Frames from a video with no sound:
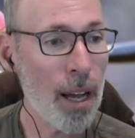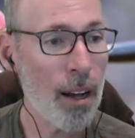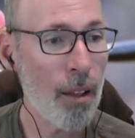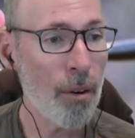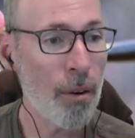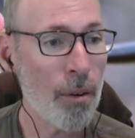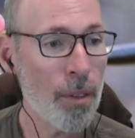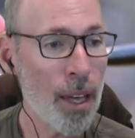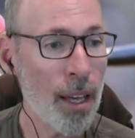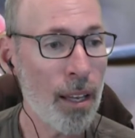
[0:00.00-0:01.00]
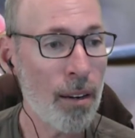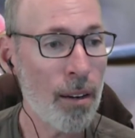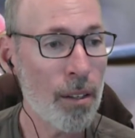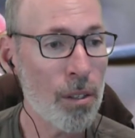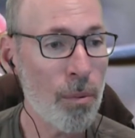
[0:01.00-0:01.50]
other than
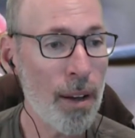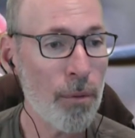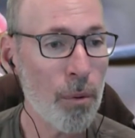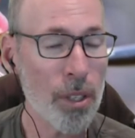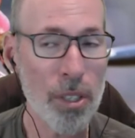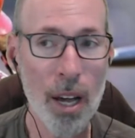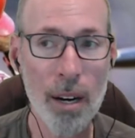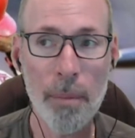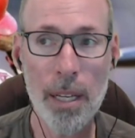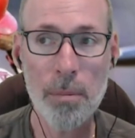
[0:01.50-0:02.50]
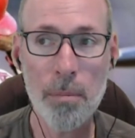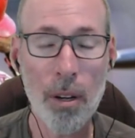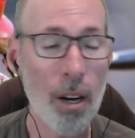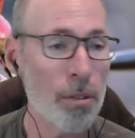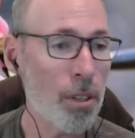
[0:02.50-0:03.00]
Swift, worth a shot in best ball?
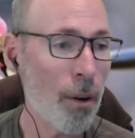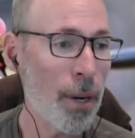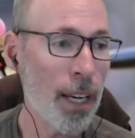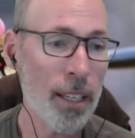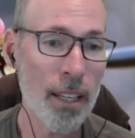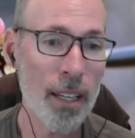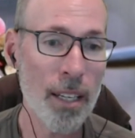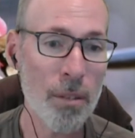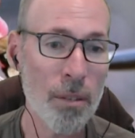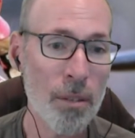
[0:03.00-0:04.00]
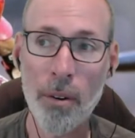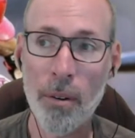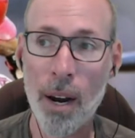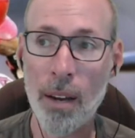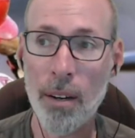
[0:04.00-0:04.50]
Oh, sorry, we didn't get to this with Armando
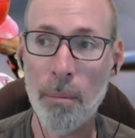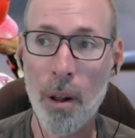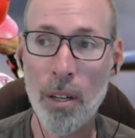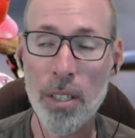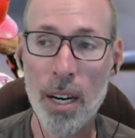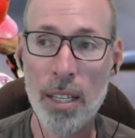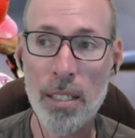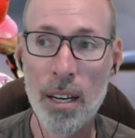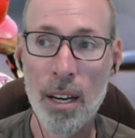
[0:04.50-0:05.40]
around. I apologize.